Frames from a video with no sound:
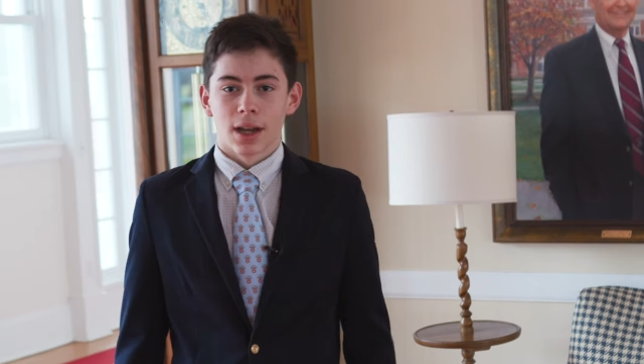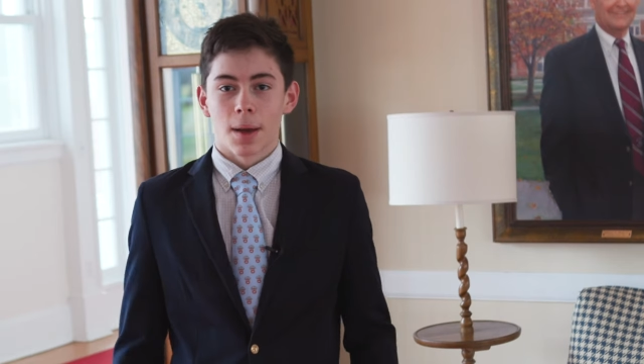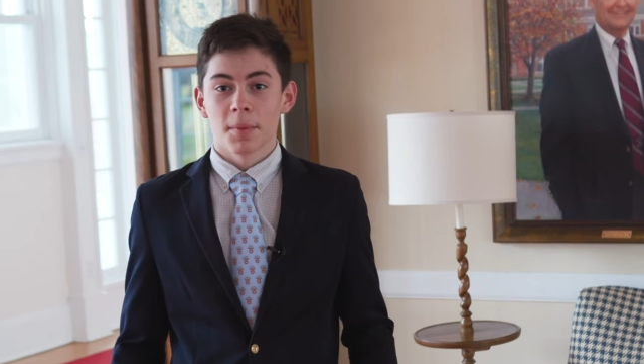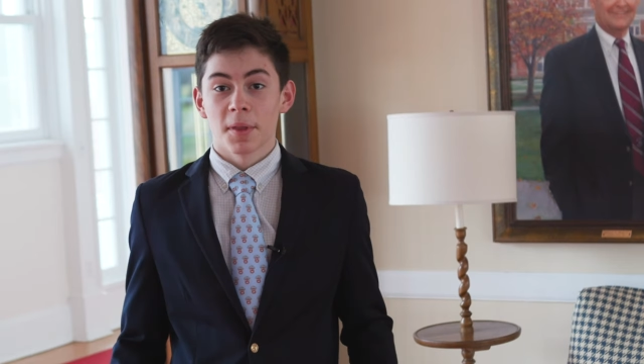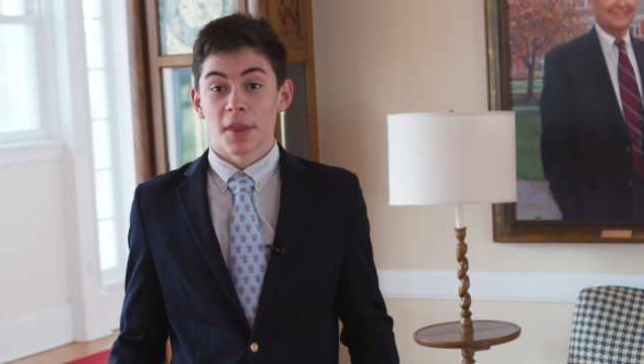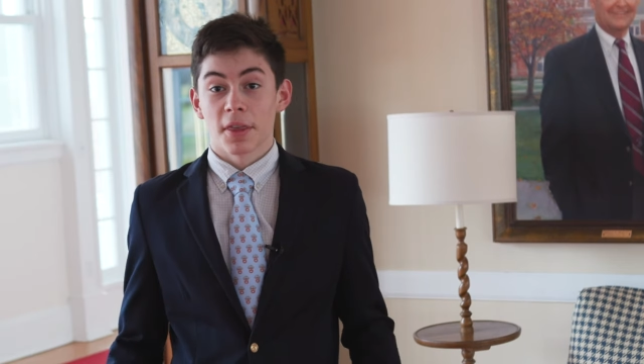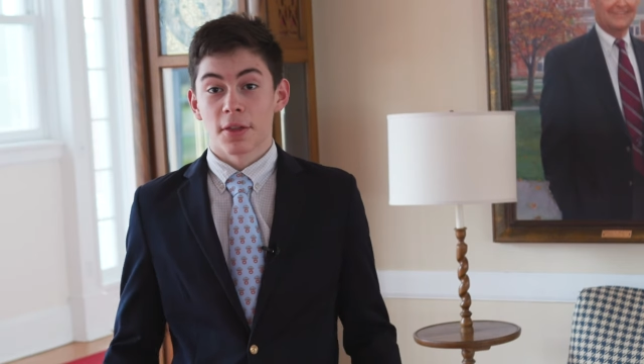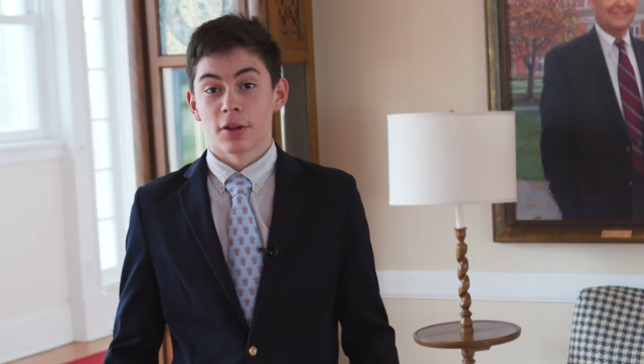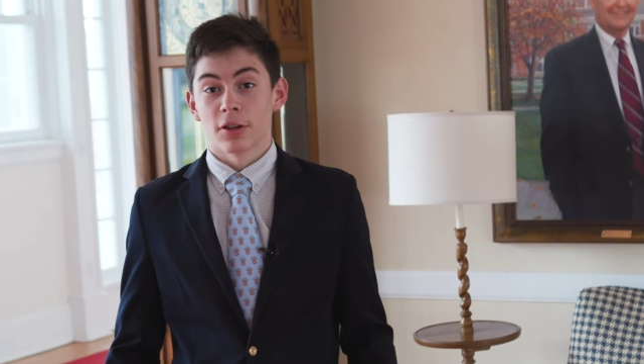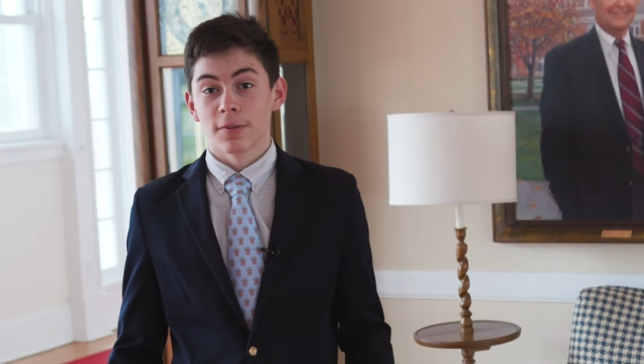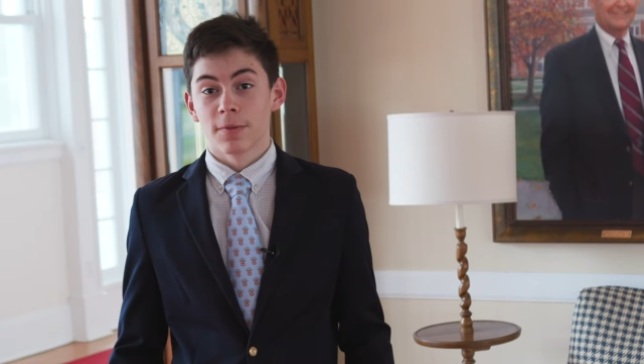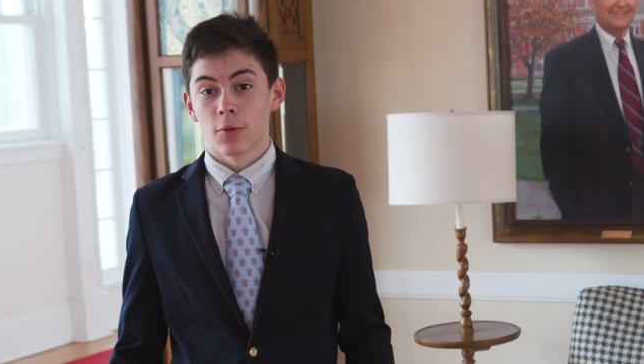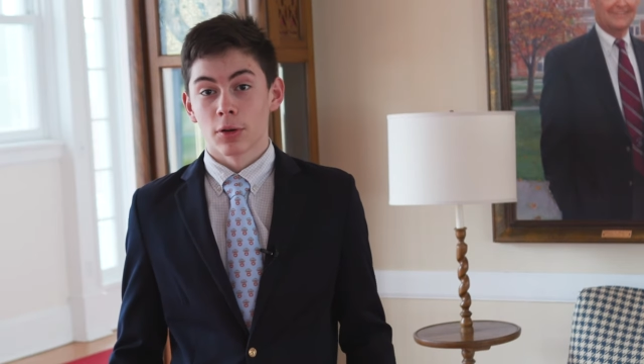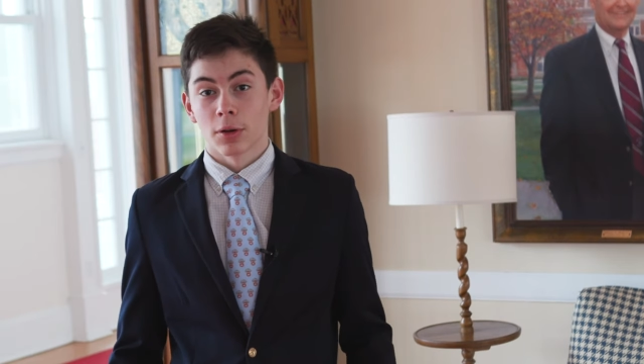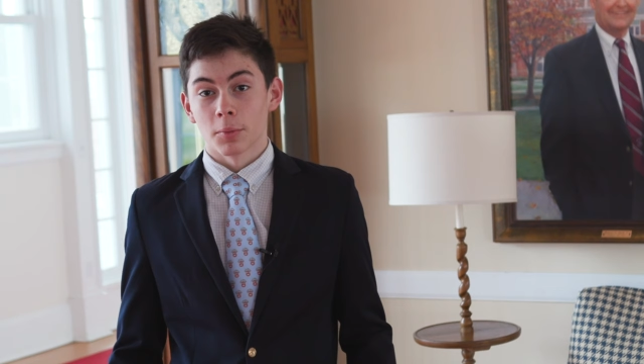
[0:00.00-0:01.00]
I'm in the third
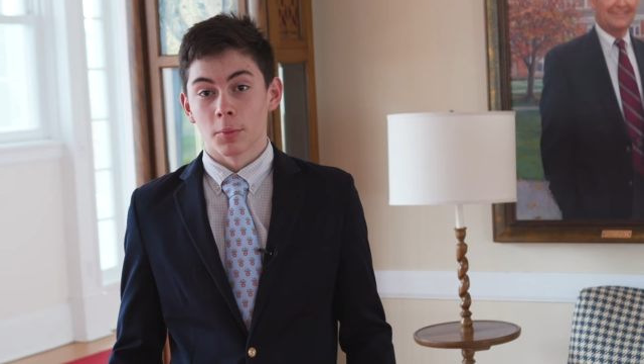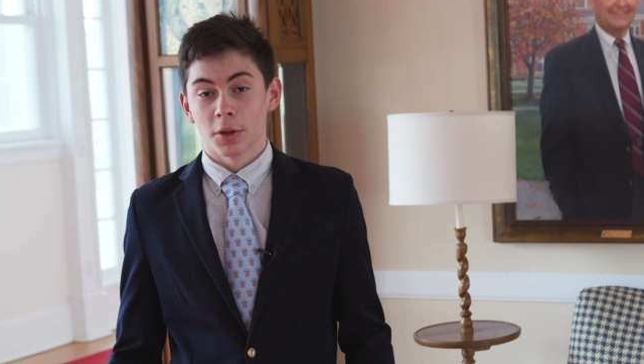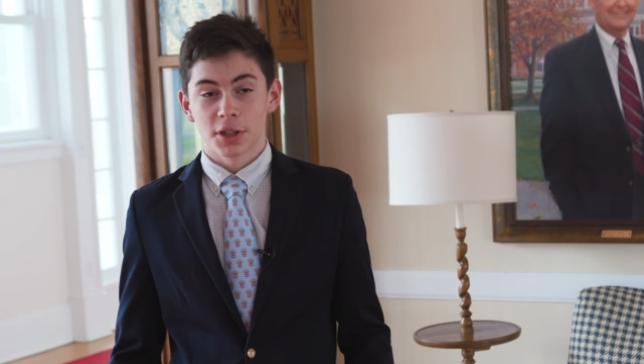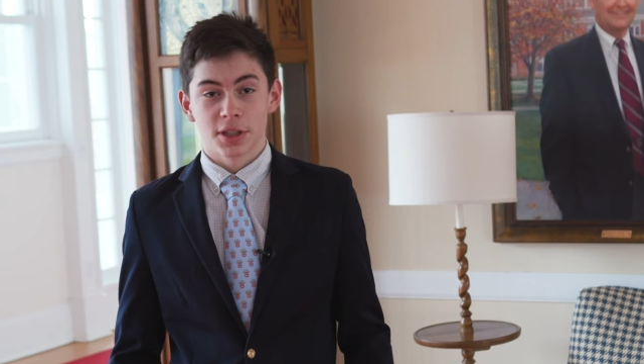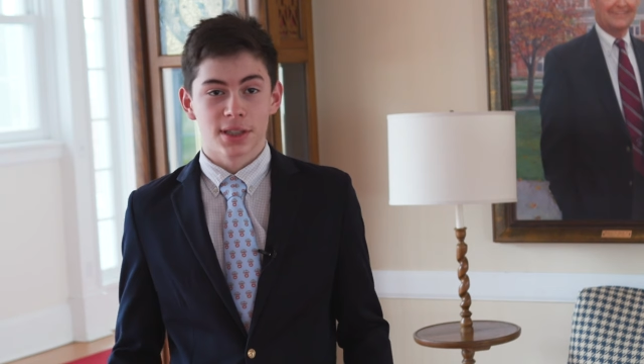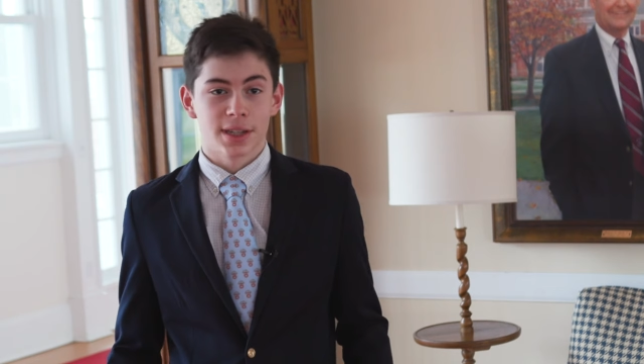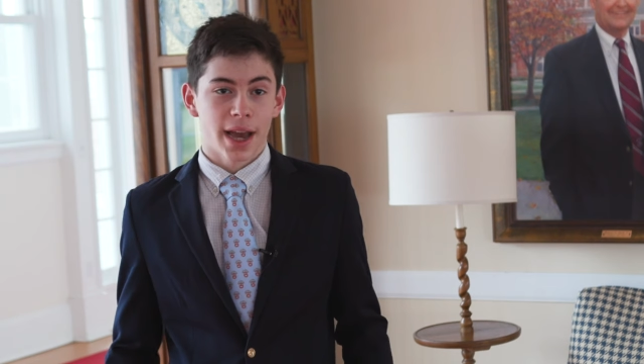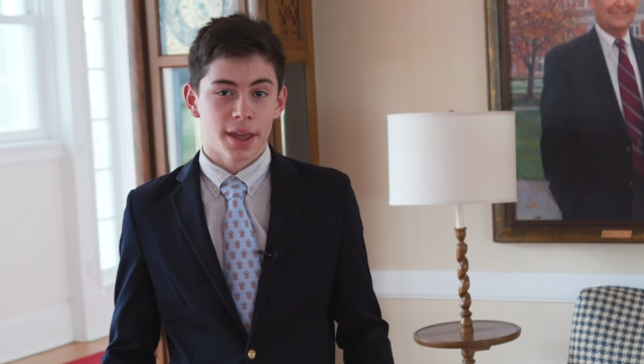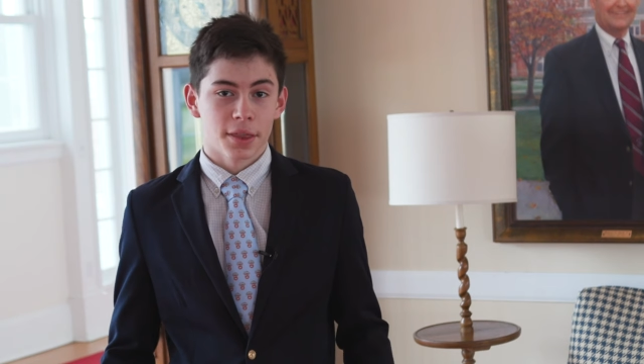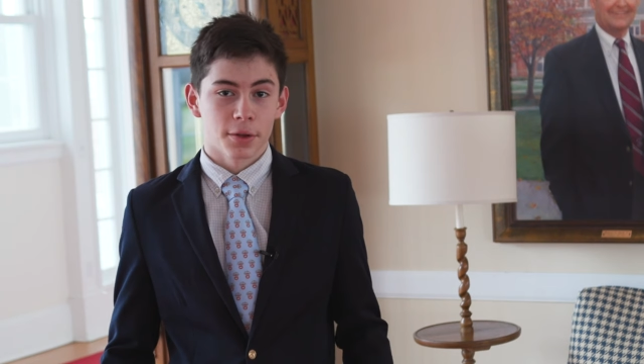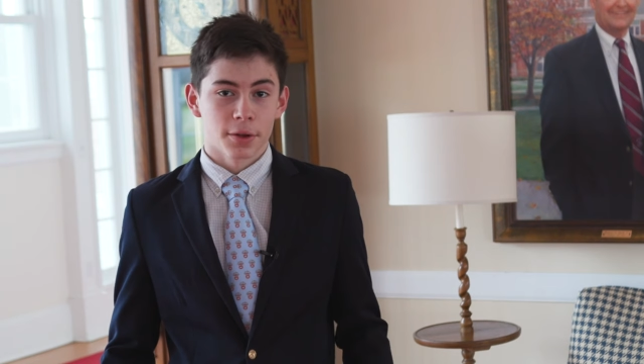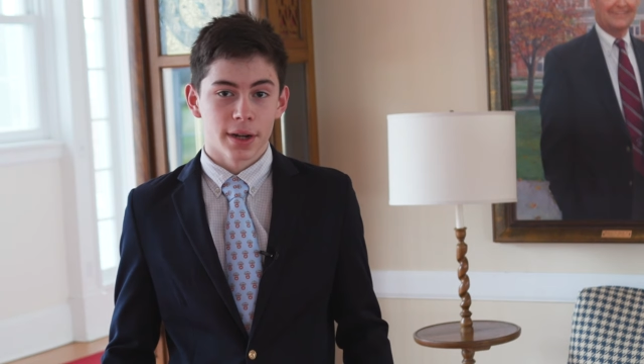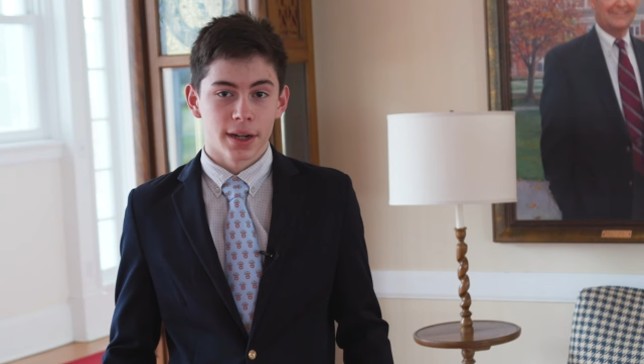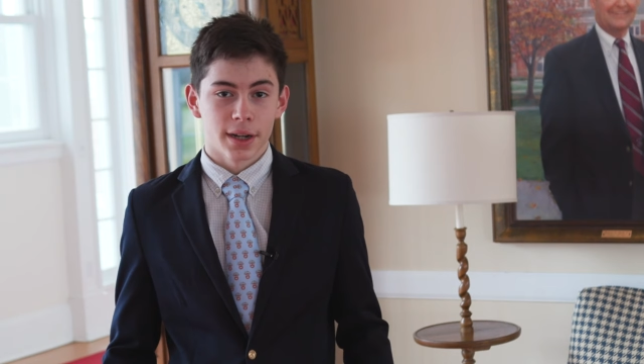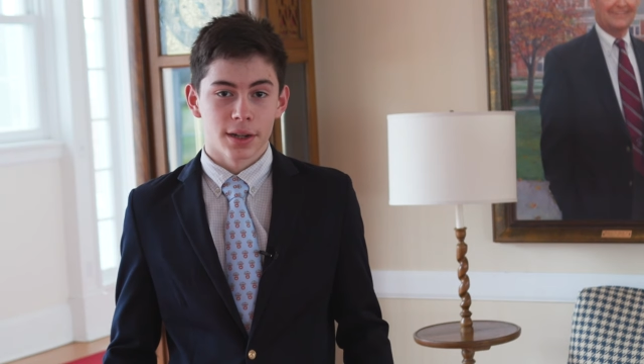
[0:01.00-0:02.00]
form, which is ninth
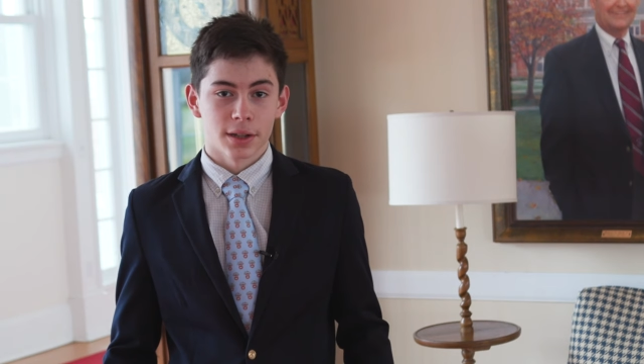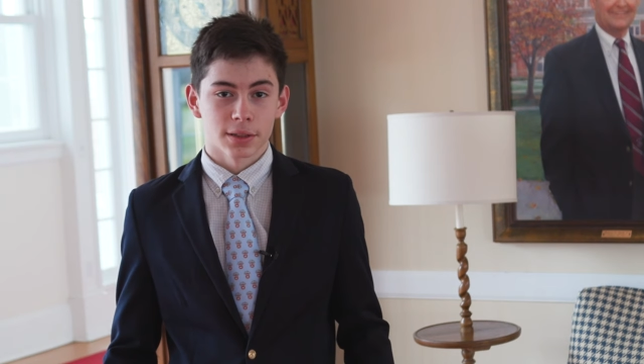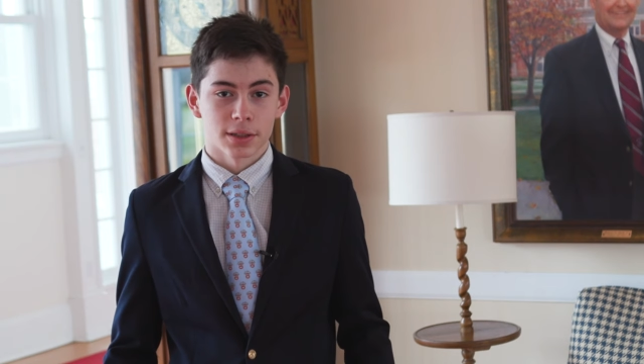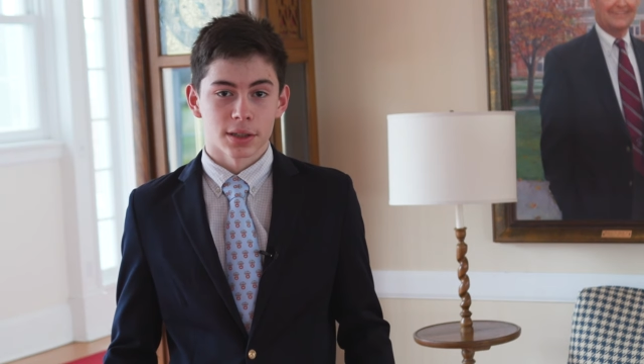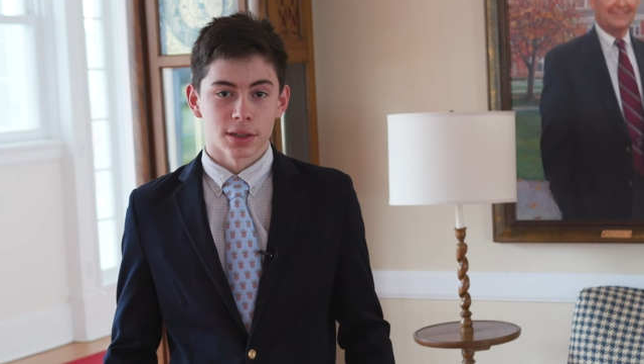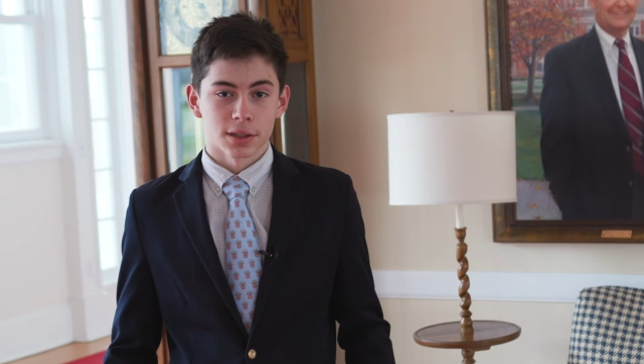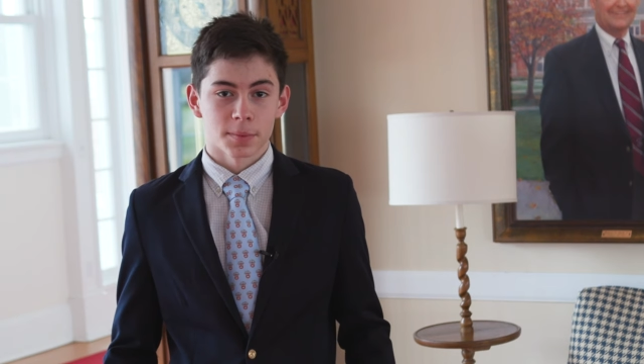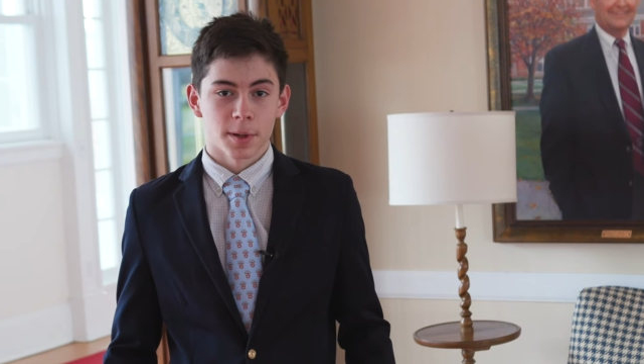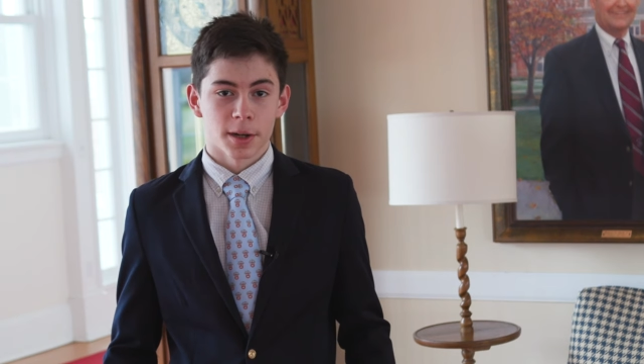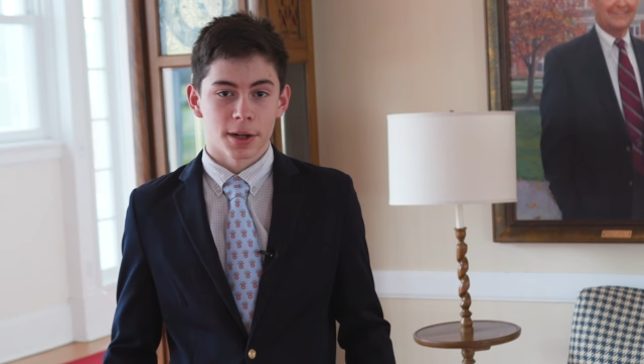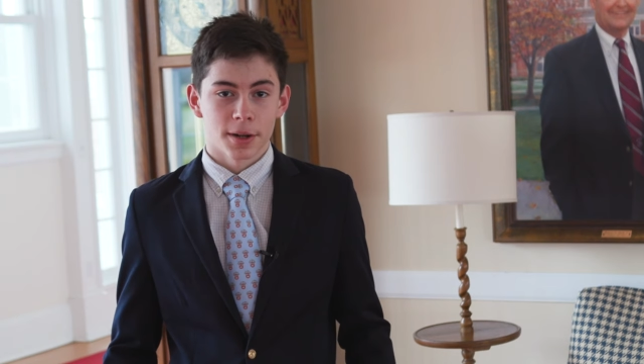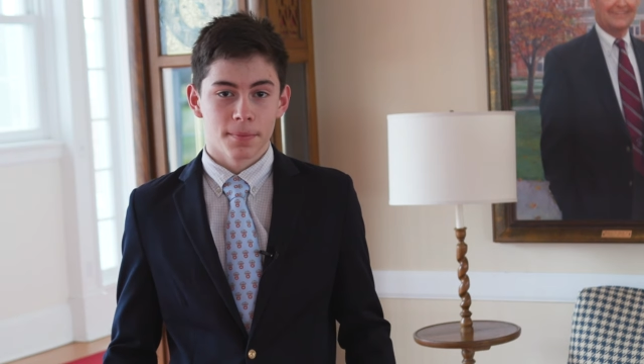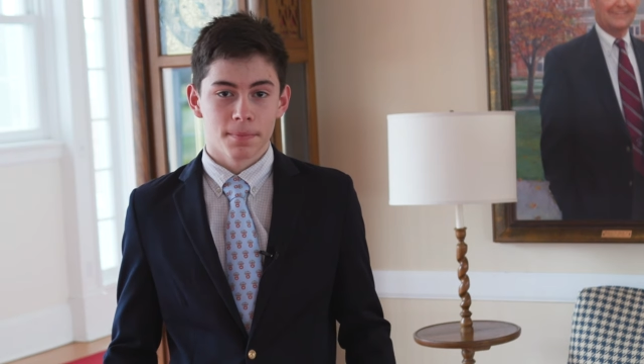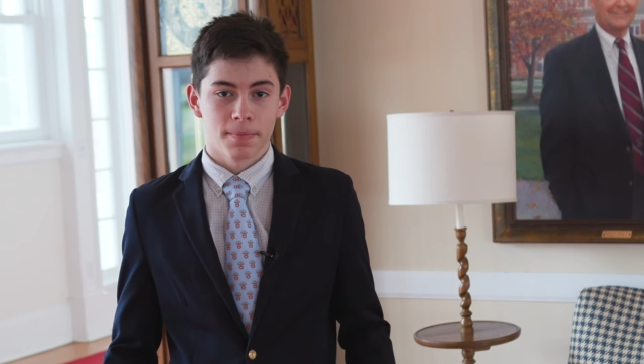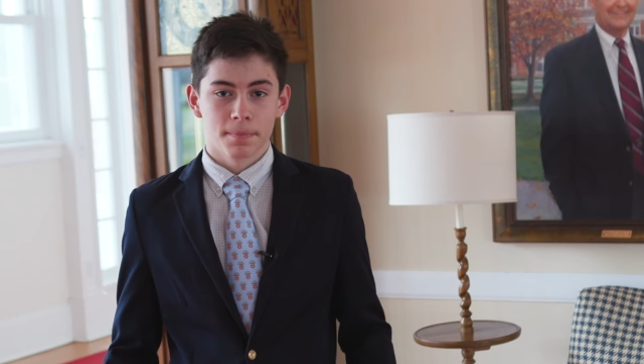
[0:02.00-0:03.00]
grade here at
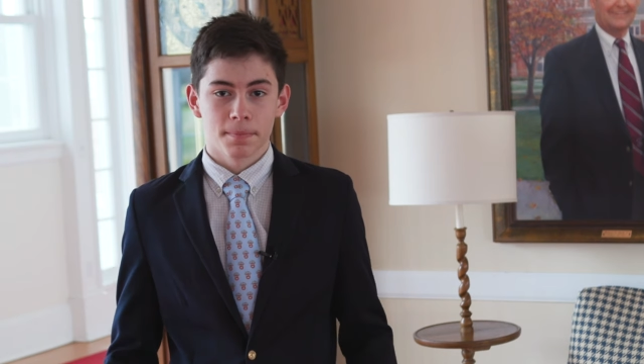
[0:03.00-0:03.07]
Salisbury.